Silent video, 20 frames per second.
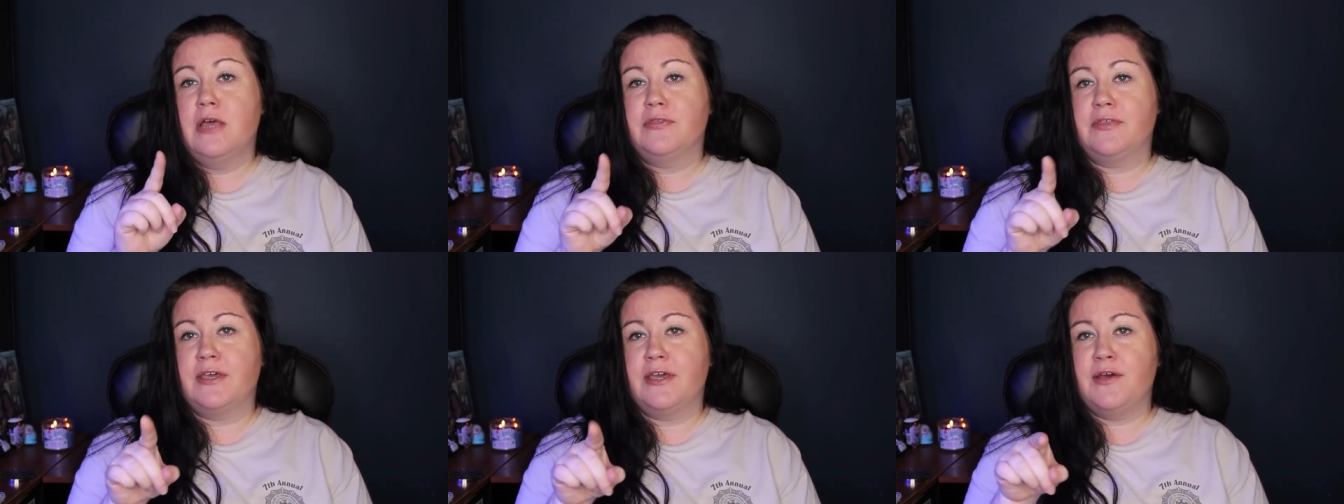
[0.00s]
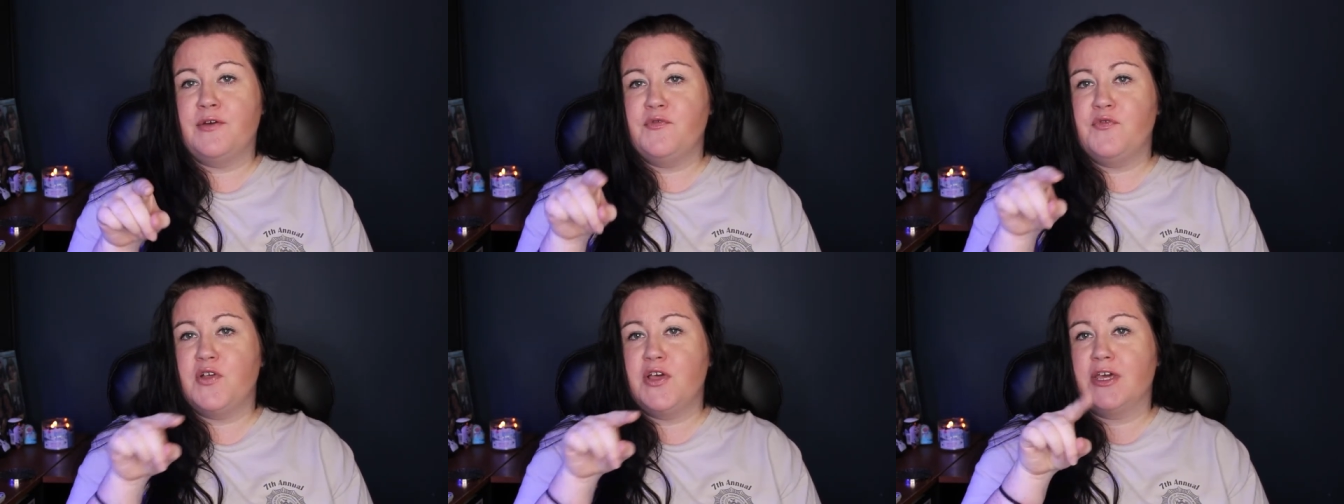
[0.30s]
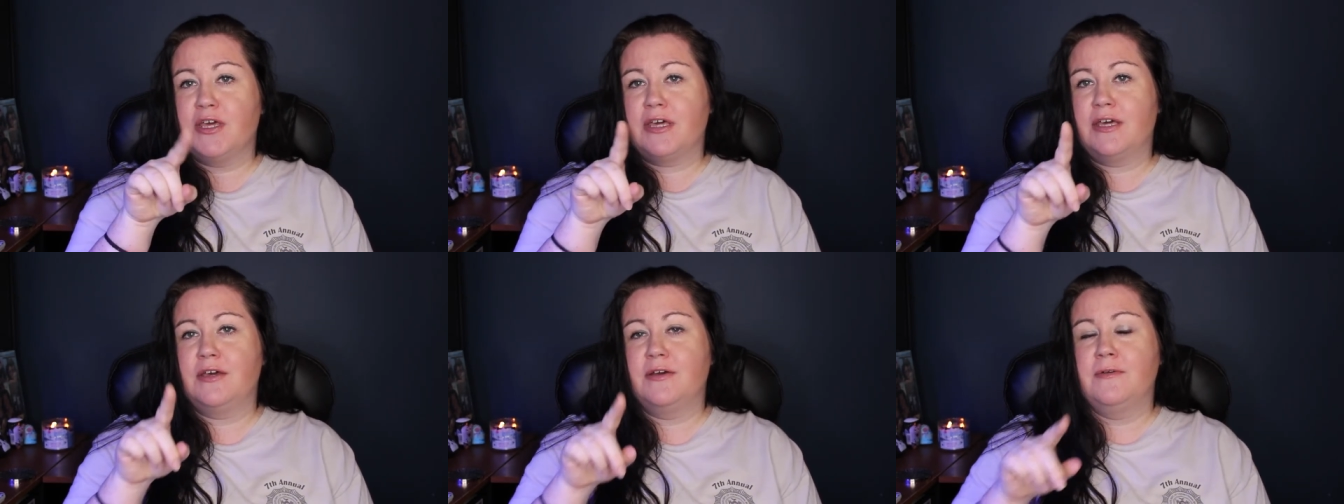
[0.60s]
They have
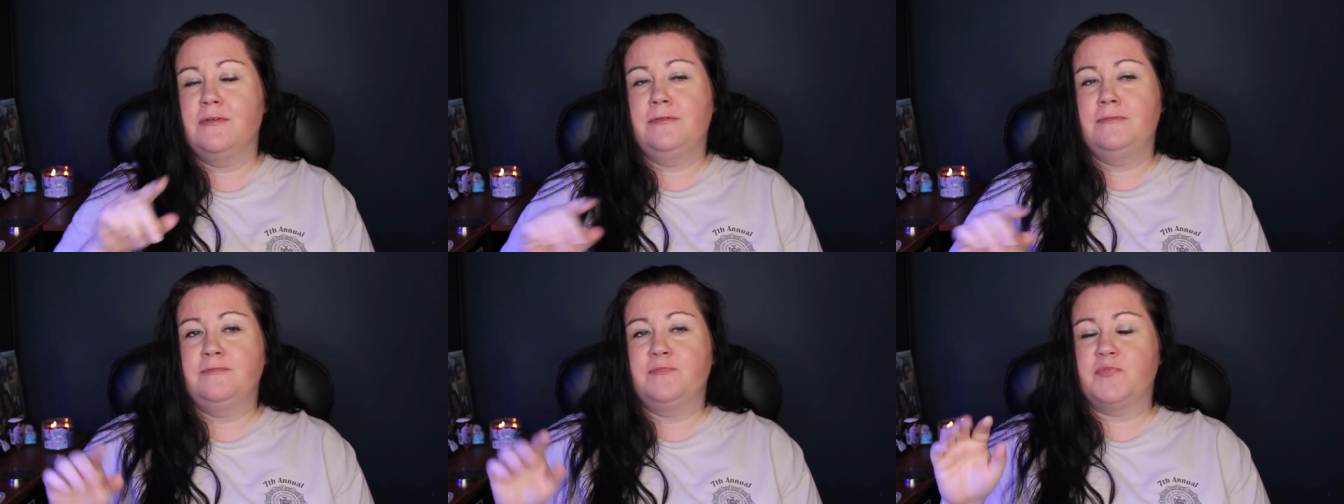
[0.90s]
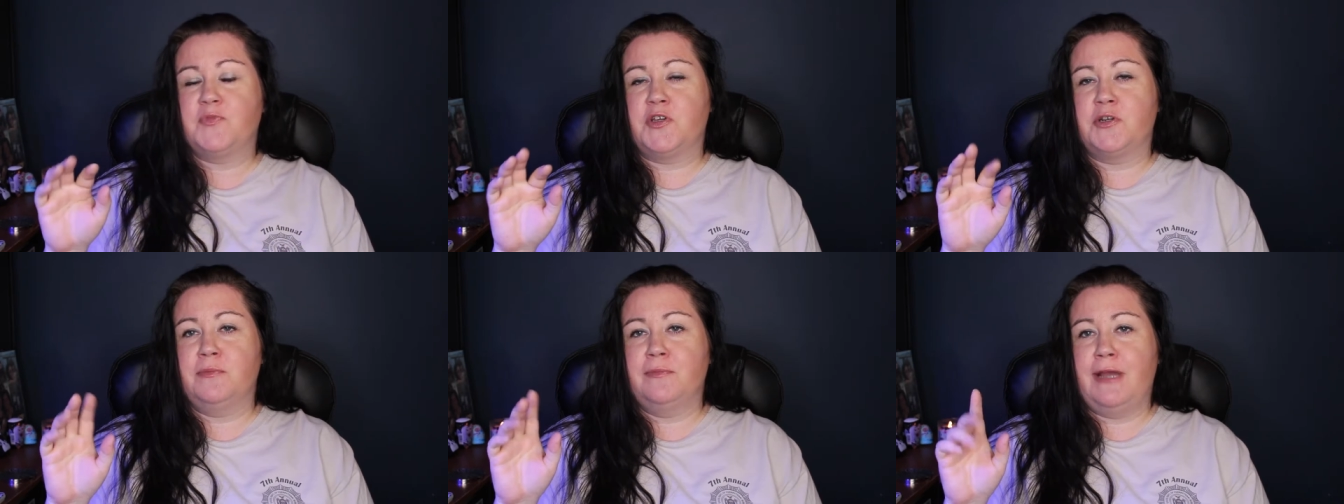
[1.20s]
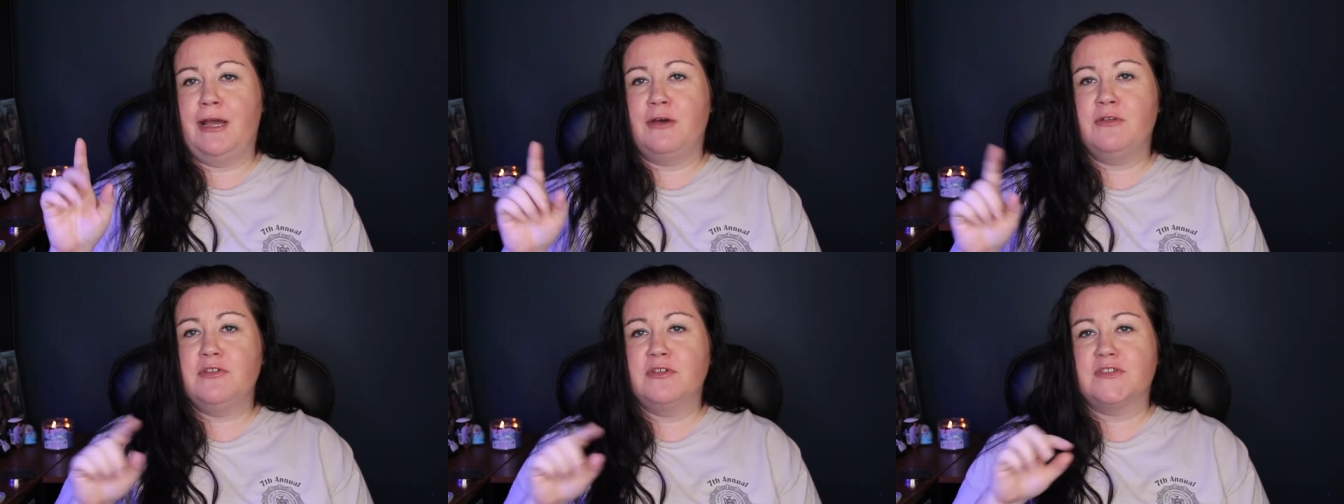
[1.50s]
like their
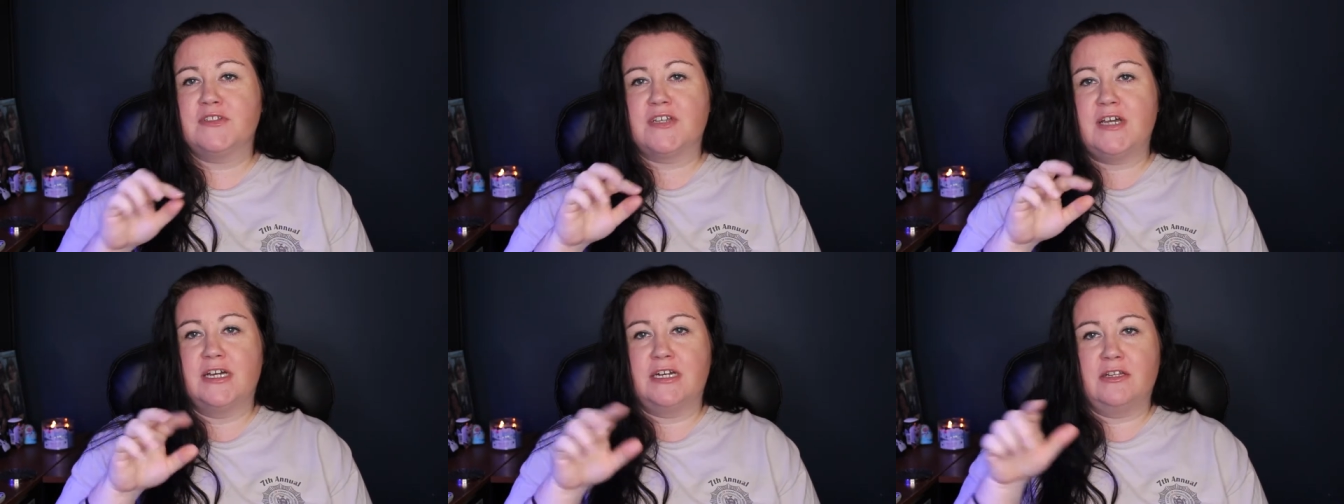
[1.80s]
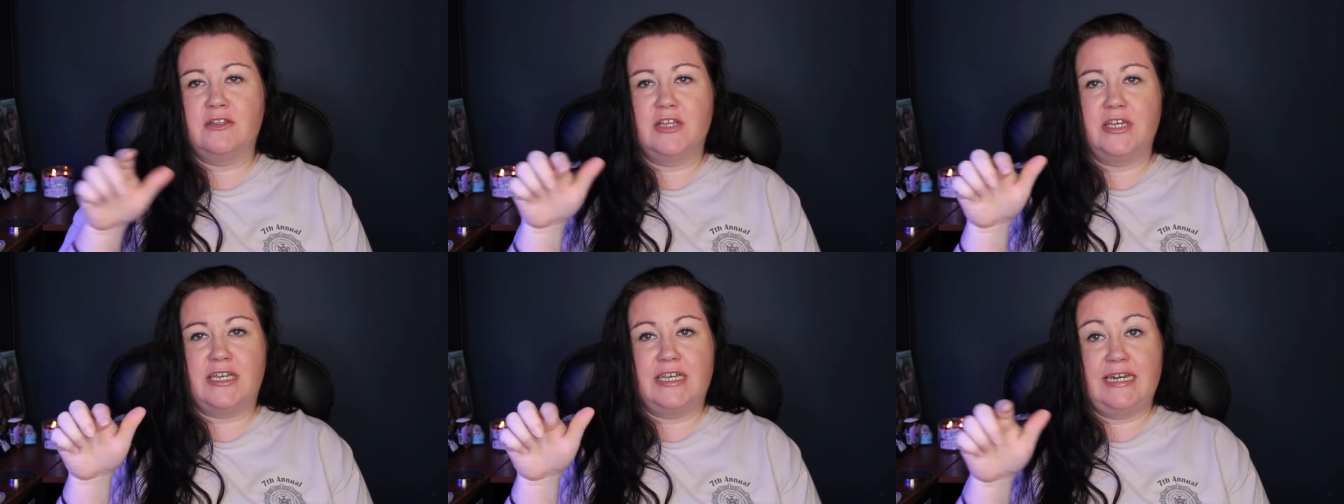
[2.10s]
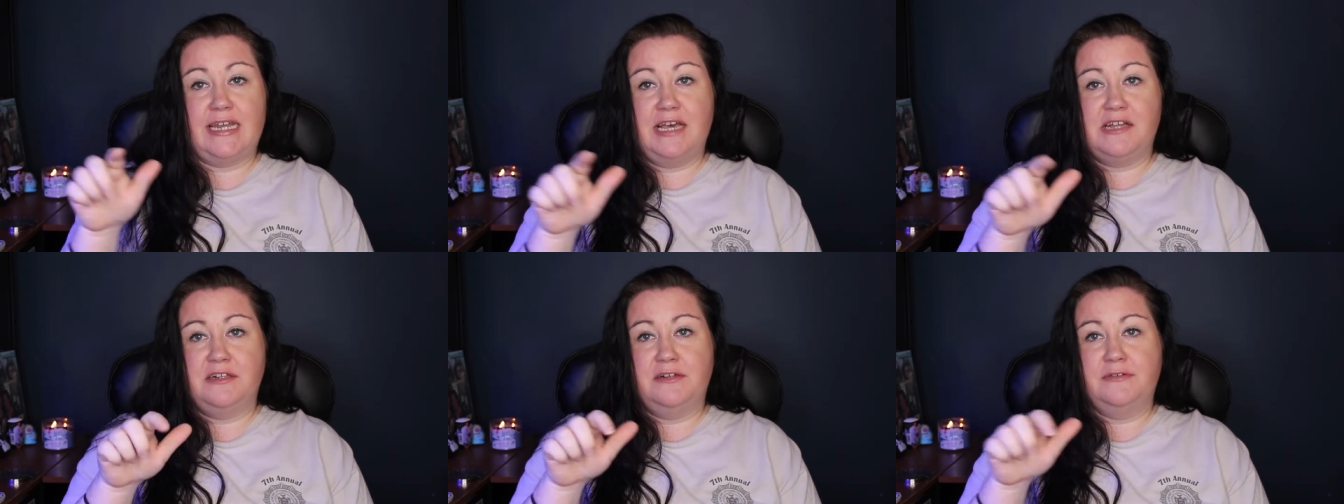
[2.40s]
mouth is kind of like
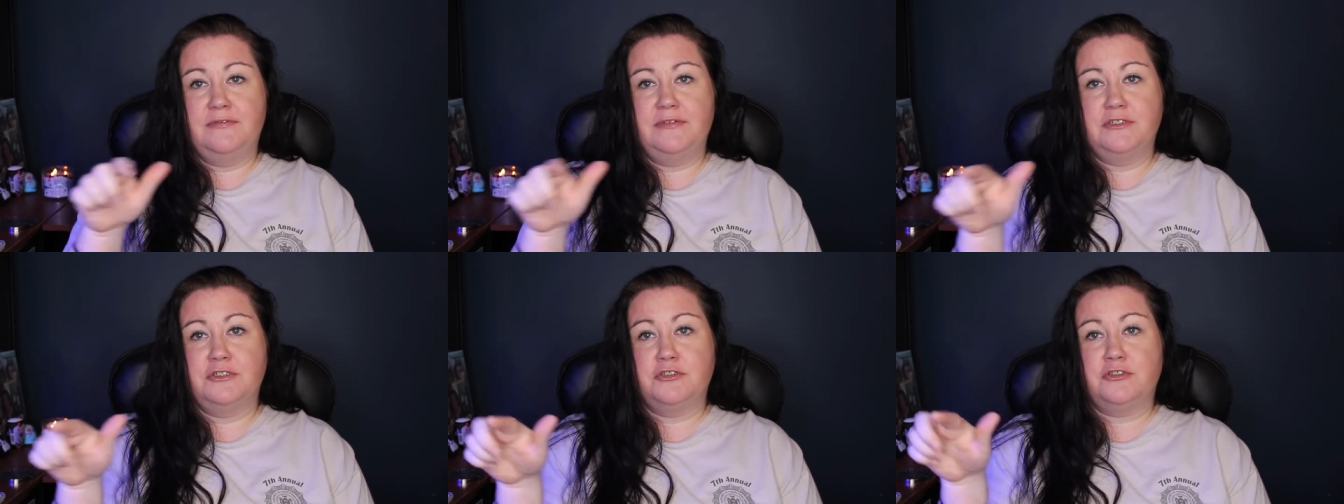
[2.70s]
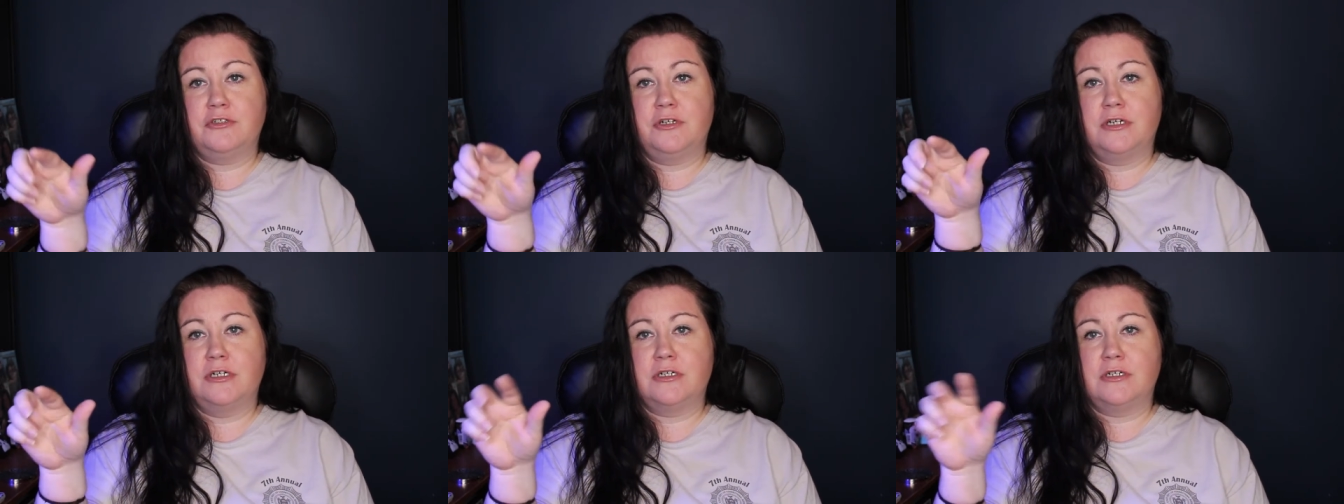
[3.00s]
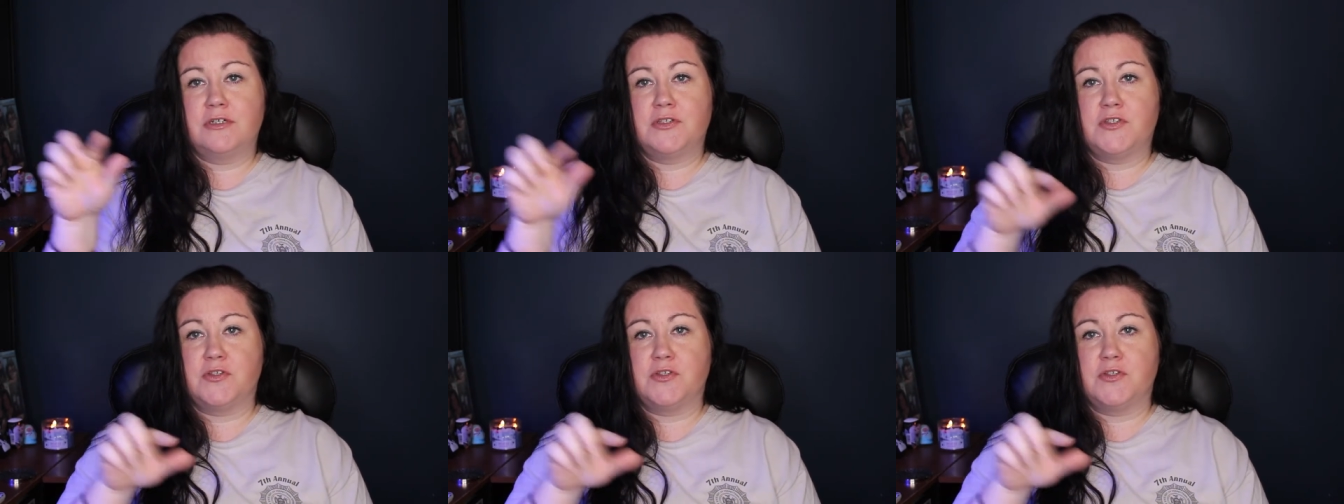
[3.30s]
an elephant trunk,